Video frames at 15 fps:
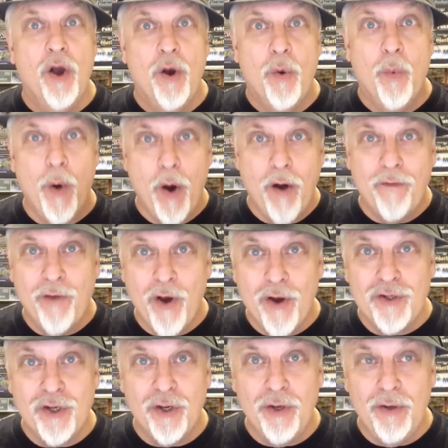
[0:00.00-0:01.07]
where I've got
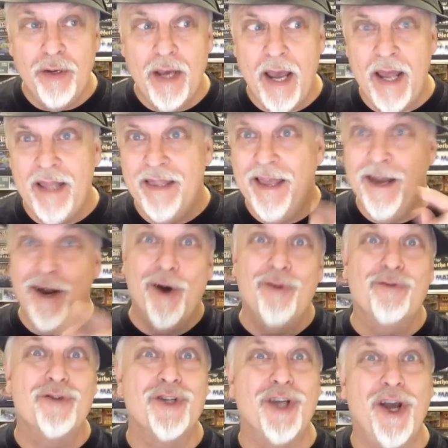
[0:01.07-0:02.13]
to and then I'll
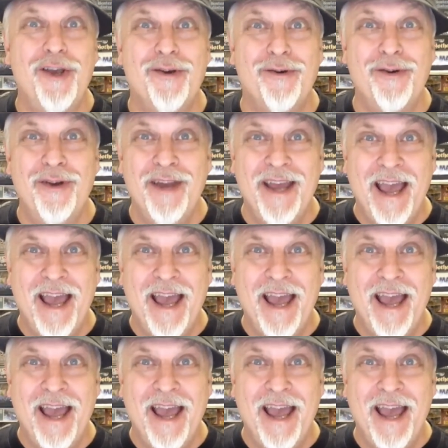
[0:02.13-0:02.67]
show you